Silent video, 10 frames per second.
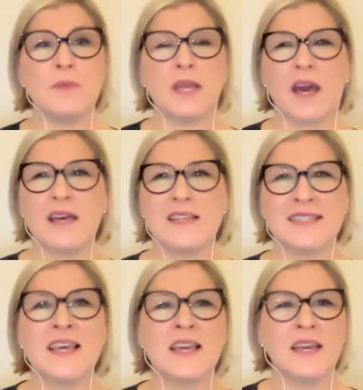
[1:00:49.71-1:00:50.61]

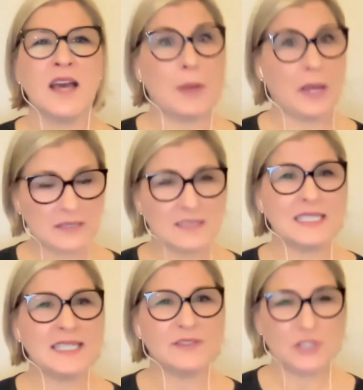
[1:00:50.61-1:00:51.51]
because
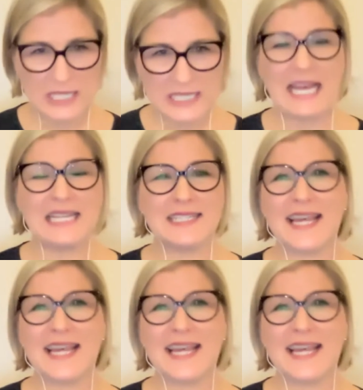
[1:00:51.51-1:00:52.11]
apparently she says